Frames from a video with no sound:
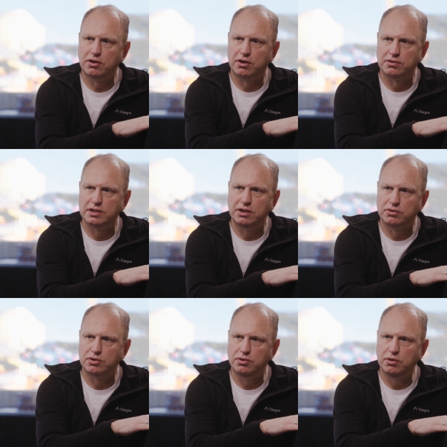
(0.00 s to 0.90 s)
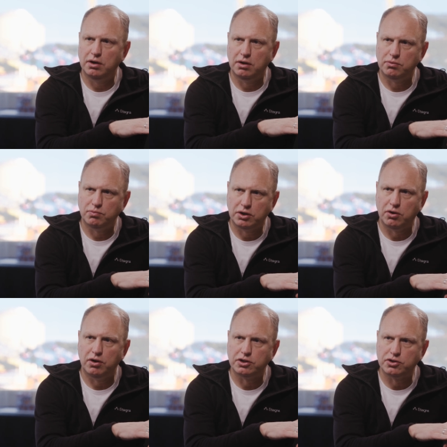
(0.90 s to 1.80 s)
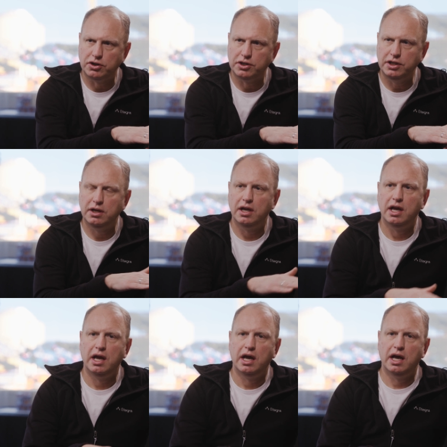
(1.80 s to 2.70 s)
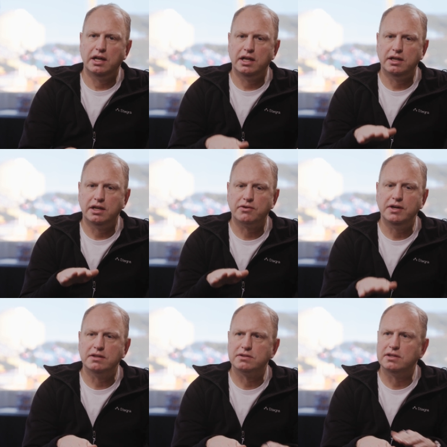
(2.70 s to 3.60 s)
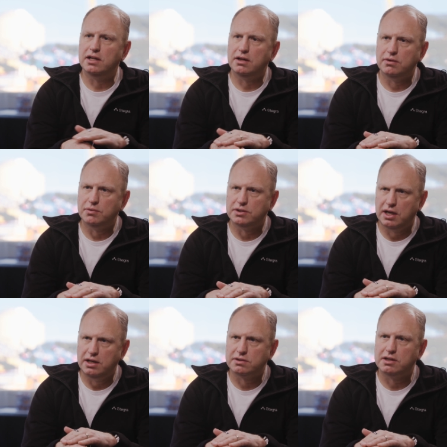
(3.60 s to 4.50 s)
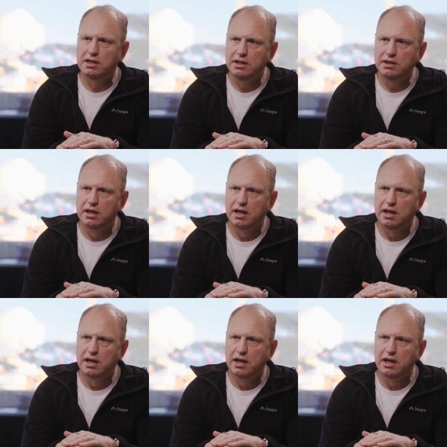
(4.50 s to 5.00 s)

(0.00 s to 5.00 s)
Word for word: a lot of CO2, and we call it dirty. And then the green steel, we say it's clean,